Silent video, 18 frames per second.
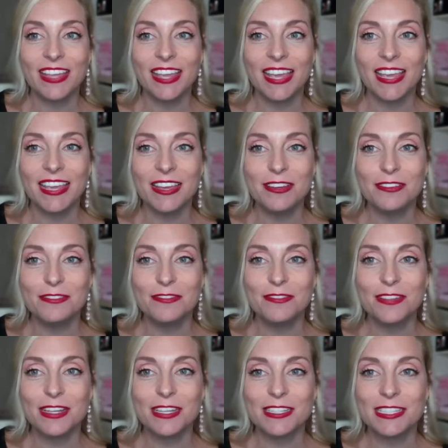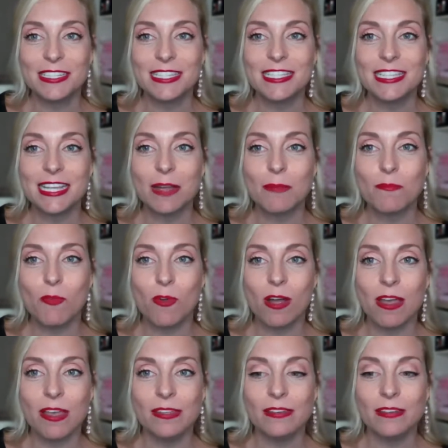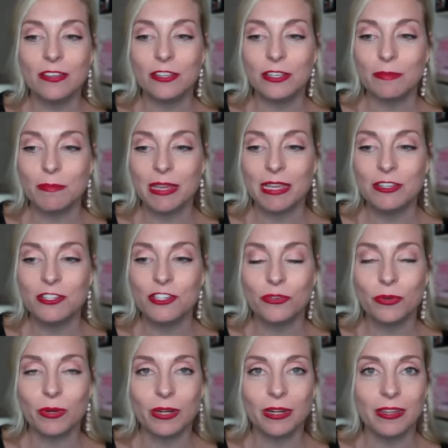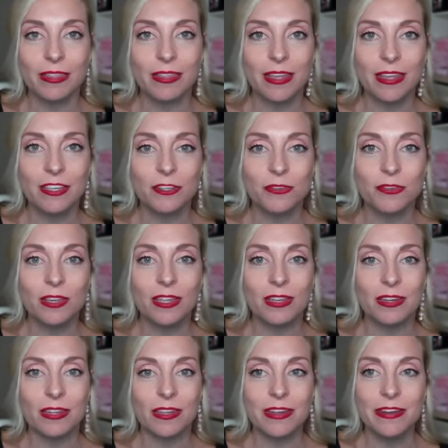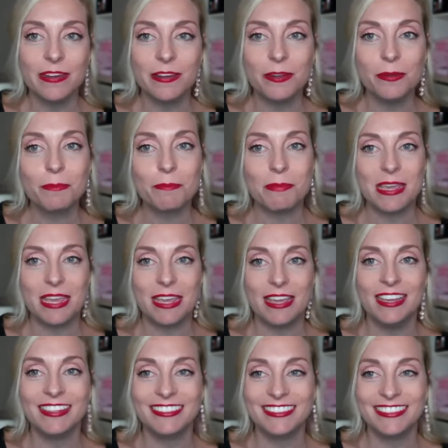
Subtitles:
if someone could make sure that you can hear me.